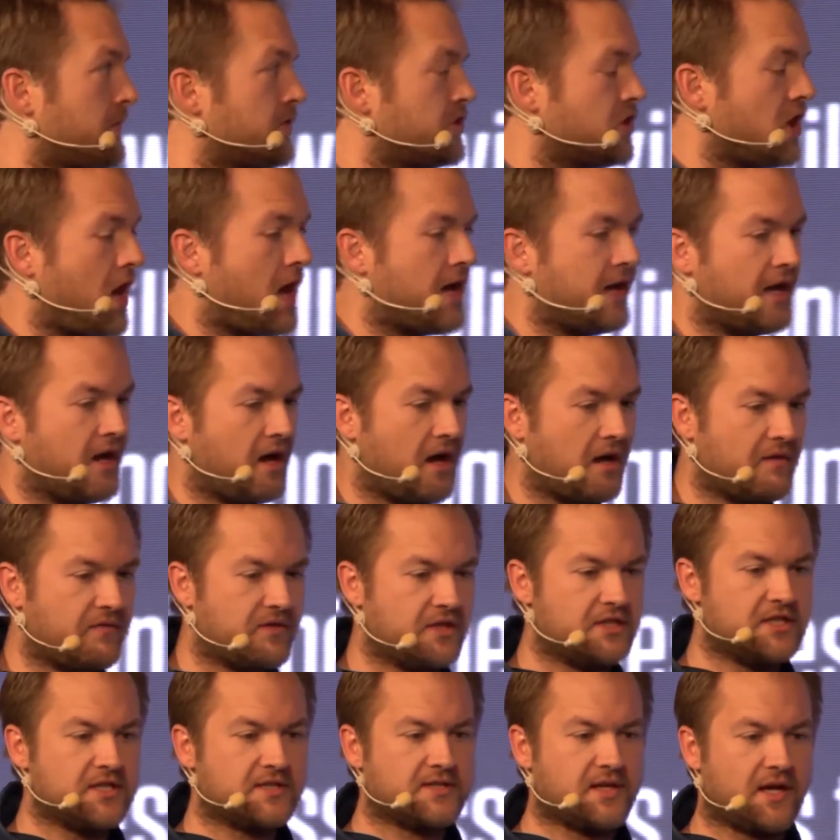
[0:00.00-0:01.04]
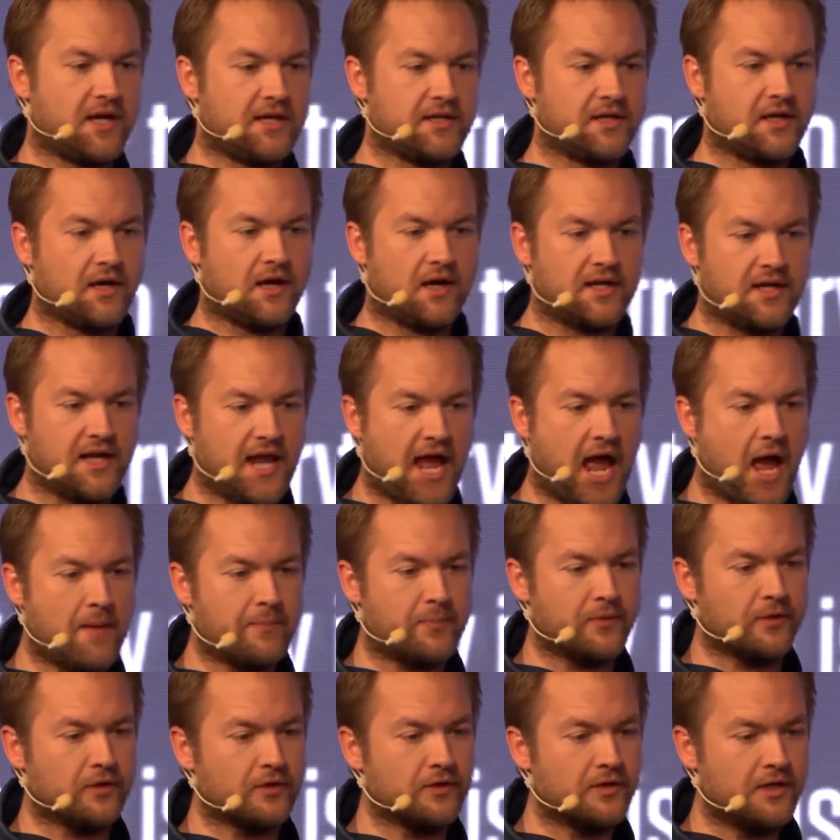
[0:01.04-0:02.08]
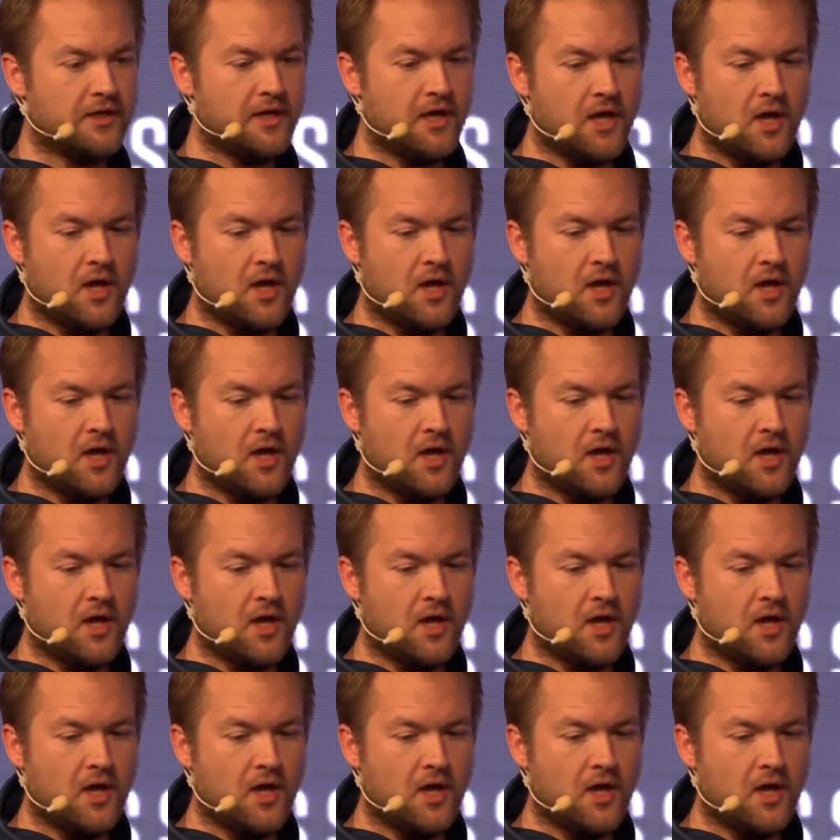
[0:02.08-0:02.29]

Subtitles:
Johnny Ive, the design god at Apple.